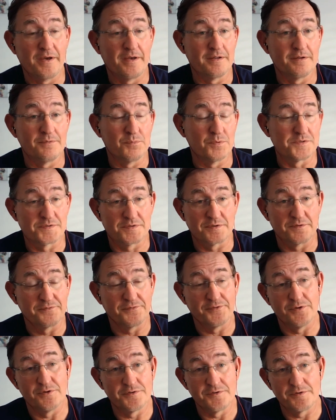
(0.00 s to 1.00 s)
and once
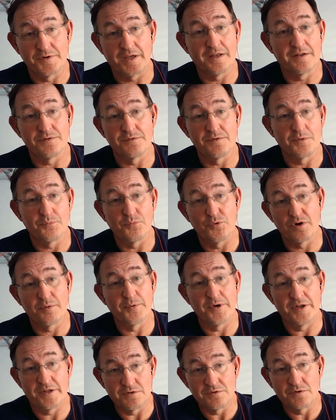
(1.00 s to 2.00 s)
they're full, you can't do any
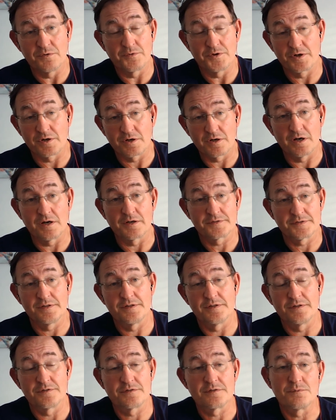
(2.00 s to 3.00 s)
more, but you know what your
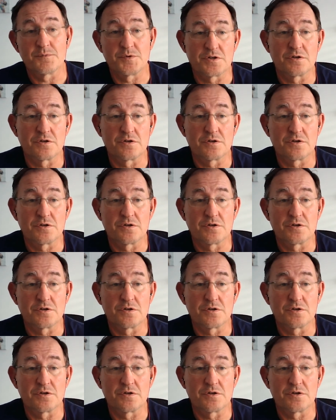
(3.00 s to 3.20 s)
cost is.